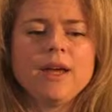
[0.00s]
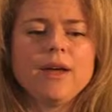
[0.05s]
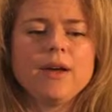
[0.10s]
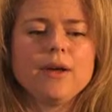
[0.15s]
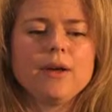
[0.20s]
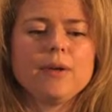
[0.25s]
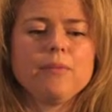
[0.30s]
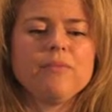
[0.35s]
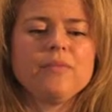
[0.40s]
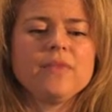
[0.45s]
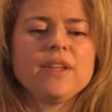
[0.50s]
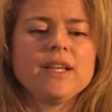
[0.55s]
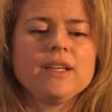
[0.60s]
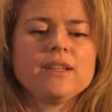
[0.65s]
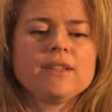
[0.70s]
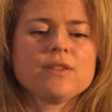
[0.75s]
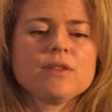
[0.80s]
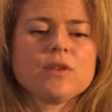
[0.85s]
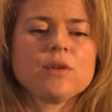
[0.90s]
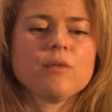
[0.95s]

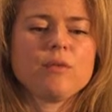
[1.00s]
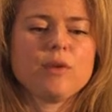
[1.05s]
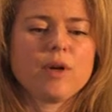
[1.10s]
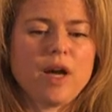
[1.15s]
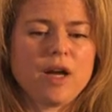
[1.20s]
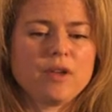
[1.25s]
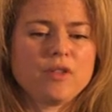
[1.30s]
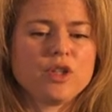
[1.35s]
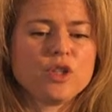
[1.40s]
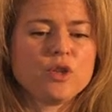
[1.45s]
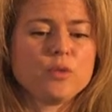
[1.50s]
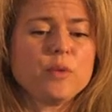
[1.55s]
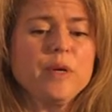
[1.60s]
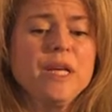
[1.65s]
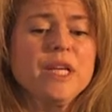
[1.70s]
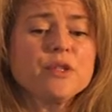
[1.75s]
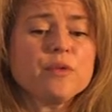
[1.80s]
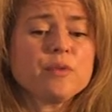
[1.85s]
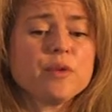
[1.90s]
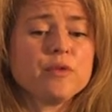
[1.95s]
is regarding the
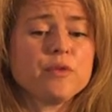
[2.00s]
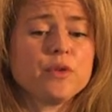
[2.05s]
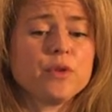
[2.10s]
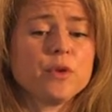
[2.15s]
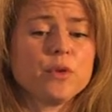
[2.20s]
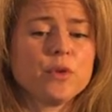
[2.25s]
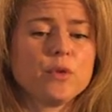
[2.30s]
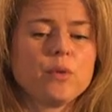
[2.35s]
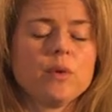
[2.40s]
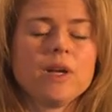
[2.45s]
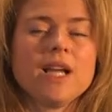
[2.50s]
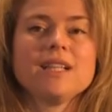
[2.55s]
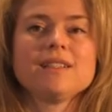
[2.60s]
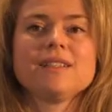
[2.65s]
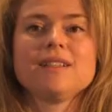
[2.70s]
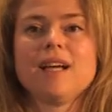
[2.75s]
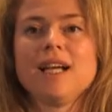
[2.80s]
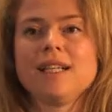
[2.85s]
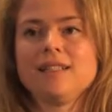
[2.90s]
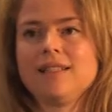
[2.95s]
REACH review.
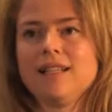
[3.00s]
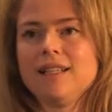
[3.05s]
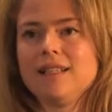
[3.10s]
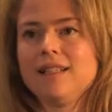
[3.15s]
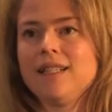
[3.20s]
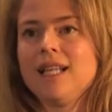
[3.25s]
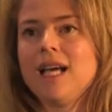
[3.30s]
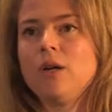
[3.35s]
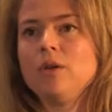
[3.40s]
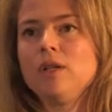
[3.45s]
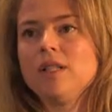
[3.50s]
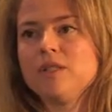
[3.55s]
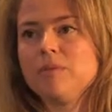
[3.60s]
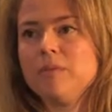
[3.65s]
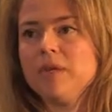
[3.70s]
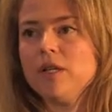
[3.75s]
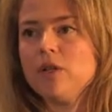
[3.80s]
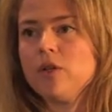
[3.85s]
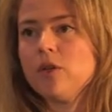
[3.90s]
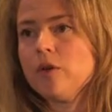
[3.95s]
As I said, now that's
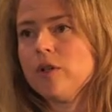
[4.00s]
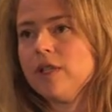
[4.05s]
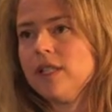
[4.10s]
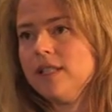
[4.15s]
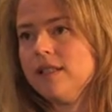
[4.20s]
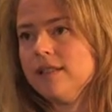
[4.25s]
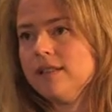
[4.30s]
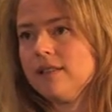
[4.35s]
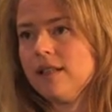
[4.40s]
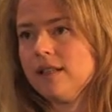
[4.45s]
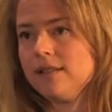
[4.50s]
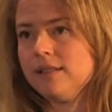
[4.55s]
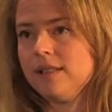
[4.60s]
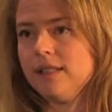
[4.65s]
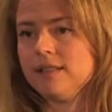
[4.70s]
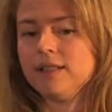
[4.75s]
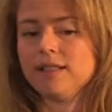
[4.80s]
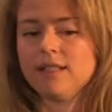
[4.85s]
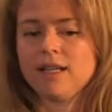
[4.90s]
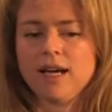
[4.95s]
being currently discussed
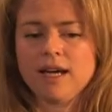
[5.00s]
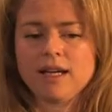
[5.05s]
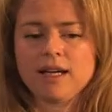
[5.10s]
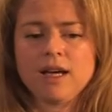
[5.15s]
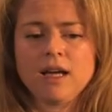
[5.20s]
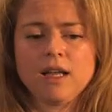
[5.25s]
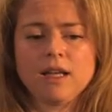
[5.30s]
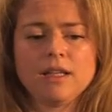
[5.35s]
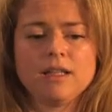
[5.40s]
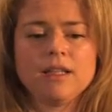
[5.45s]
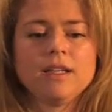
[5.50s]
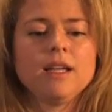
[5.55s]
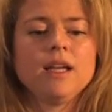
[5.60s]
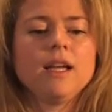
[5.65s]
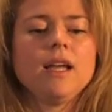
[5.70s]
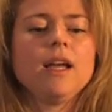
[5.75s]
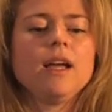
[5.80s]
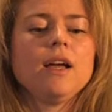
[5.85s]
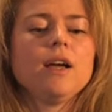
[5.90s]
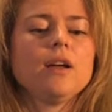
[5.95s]
at the Caracal,
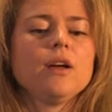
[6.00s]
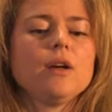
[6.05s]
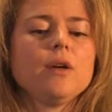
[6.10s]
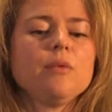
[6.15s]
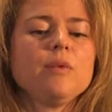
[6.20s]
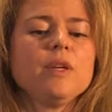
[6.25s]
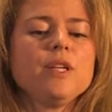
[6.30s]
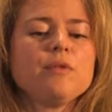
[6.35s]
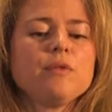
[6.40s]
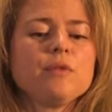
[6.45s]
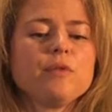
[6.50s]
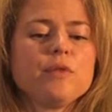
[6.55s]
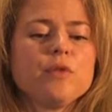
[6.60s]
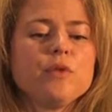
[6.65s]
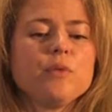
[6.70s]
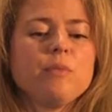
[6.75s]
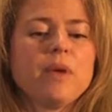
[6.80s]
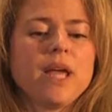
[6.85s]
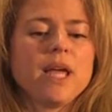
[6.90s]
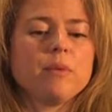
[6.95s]
REACH
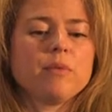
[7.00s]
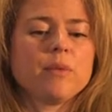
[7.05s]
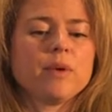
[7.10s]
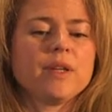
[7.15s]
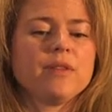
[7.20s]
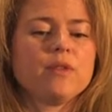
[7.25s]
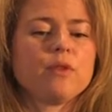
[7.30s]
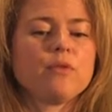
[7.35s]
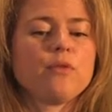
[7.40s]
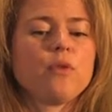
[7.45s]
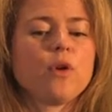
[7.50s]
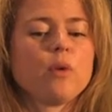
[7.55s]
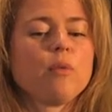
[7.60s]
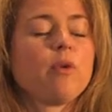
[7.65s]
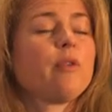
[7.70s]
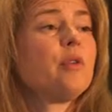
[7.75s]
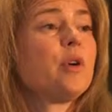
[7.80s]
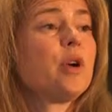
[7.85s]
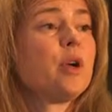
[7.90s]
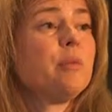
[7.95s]
review paper in the form
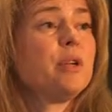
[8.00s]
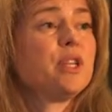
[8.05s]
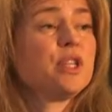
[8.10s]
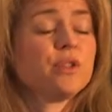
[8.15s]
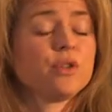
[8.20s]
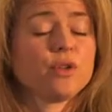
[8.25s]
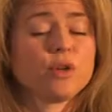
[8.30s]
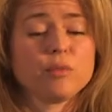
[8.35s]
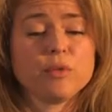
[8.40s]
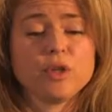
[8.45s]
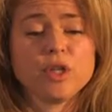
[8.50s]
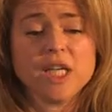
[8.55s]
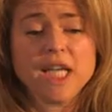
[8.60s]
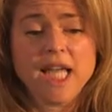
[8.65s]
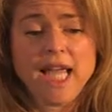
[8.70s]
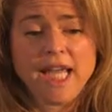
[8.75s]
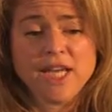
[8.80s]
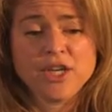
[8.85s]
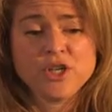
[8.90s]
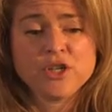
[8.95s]
of a commission
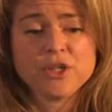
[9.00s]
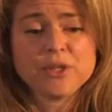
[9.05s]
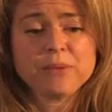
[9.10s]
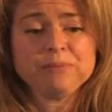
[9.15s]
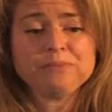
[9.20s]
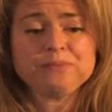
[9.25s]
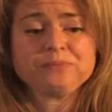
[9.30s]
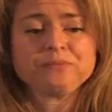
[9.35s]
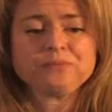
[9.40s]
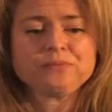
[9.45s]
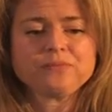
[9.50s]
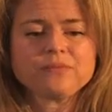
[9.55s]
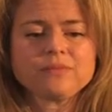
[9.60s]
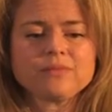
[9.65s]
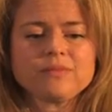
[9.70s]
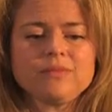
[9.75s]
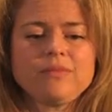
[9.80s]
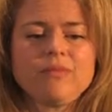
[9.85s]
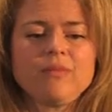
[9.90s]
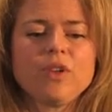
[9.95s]
communication
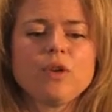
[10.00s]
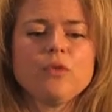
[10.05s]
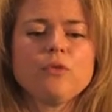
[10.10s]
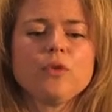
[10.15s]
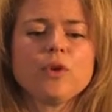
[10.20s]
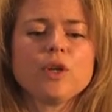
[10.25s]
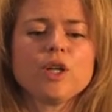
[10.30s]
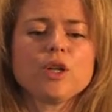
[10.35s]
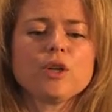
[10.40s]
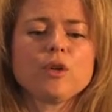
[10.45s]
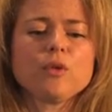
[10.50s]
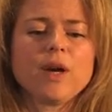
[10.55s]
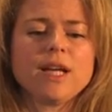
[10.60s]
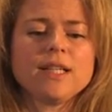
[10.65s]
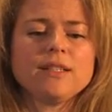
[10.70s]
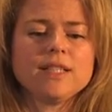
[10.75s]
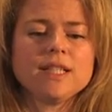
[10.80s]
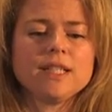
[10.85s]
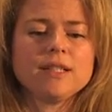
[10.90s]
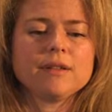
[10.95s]
for the
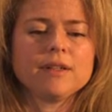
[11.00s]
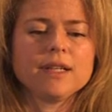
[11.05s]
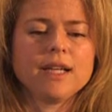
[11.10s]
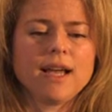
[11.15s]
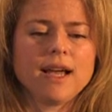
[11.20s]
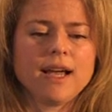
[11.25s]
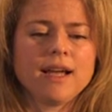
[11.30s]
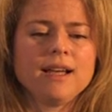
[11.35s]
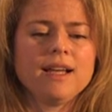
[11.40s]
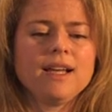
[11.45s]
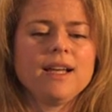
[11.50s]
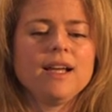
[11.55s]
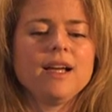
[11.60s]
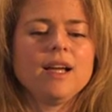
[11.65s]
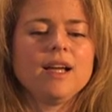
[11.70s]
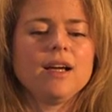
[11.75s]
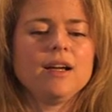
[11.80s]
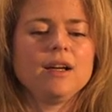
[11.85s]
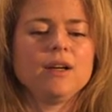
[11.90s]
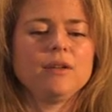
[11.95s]
criteria,
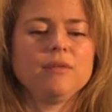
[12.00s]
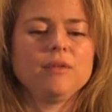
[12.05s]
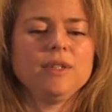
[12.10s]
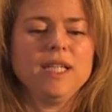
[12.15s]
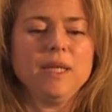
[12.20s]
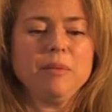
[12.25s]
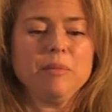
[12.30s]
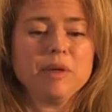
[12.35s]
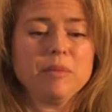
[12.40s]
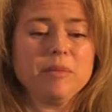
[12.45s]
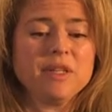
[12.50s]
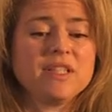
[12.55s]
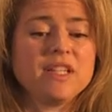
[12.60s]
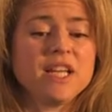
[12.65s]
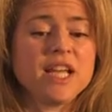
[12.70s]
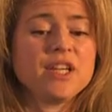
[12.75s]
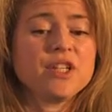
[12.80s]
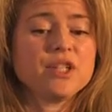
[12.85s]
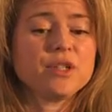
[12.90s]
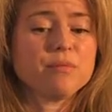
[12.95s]
the
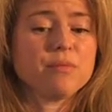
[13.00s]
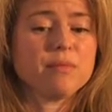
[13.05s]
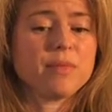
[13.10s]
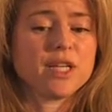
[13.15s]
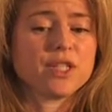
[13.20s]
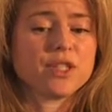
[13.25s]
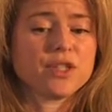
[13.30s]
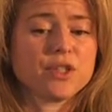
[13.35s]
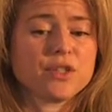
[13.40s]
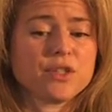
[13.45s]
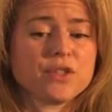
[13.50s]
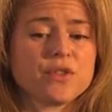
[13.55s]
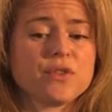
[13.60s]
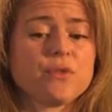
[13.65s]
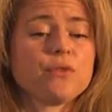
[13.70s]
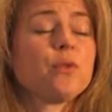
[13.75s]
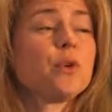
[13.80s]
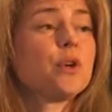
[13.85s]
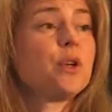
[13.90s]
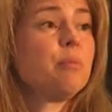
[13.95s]
implementation measures
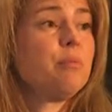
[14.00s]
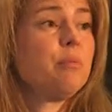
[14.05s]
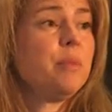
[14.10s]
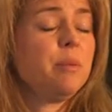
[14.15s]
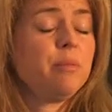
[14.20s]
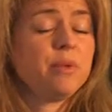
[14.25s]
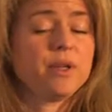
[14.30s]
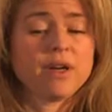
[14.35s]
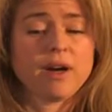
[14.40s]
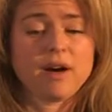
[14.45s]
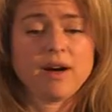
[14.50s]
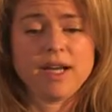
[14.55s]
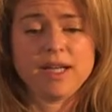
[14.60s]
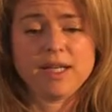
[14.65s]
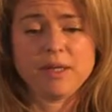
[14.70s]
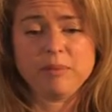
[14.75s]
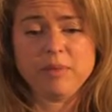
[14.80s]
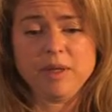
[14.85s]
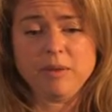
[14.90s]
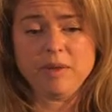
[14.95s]
for the BPR
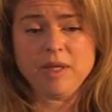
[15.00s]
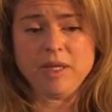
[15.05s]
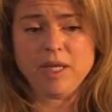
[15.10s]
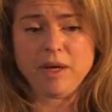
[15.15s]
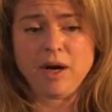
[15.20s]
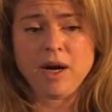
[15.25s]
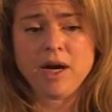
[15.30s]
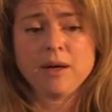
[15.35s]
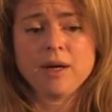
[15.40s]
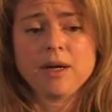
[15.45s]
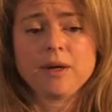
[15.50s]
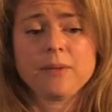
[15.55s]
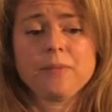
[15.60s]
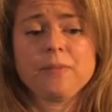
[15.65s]
and the PPR.